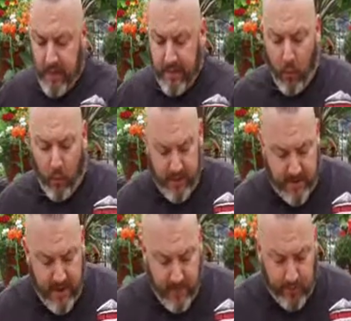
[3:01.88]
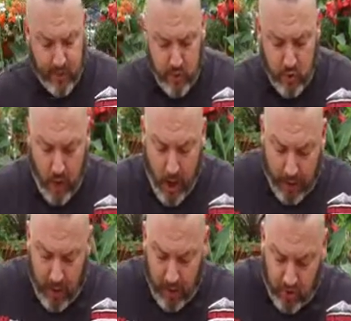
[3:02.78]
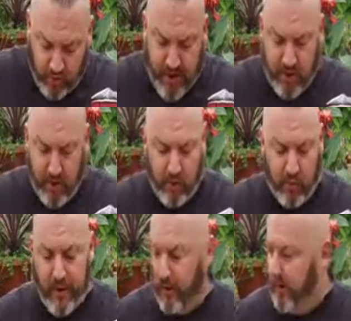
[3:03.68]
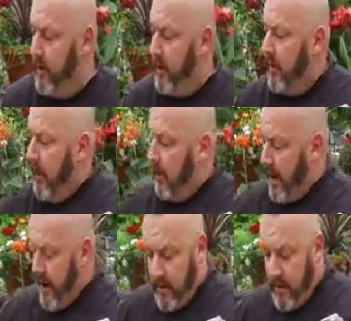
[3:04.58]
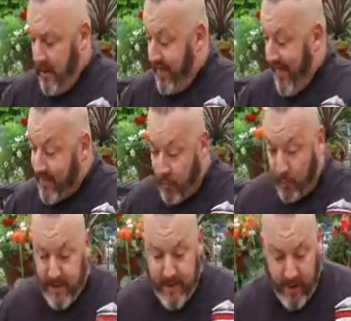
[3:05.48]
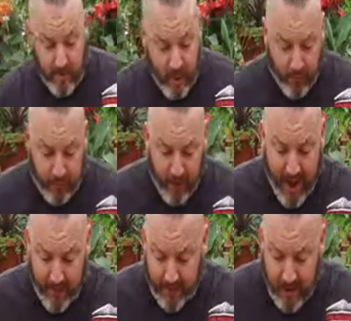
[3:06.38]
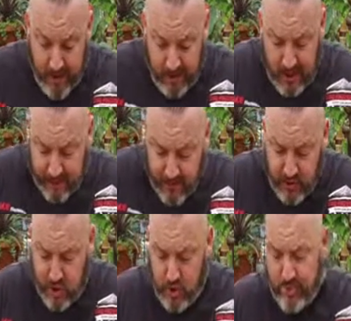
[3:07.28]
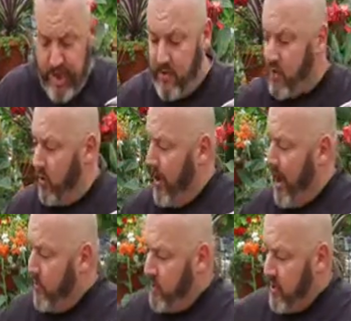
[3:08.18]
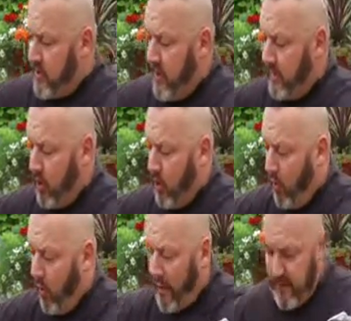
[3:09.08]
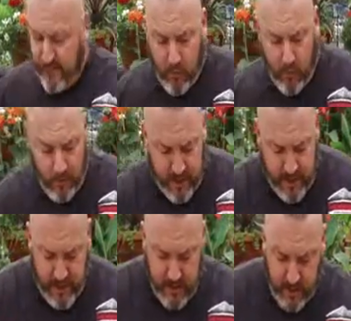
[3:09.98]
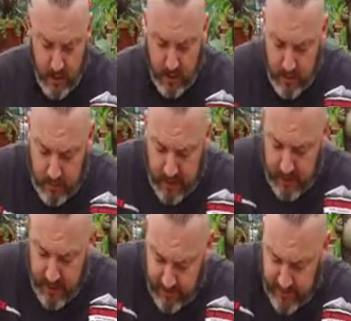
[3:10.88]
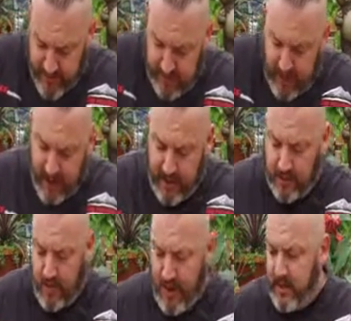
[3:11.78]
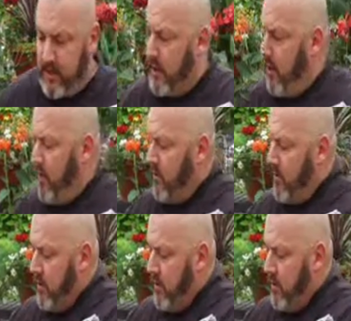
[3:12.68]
that we're going to be able to do on our Traeger grill. All right? That's pretty much our prep. Nothing too major, right? We're just getting the corn ready for what we need, getting everything cut and ready to go.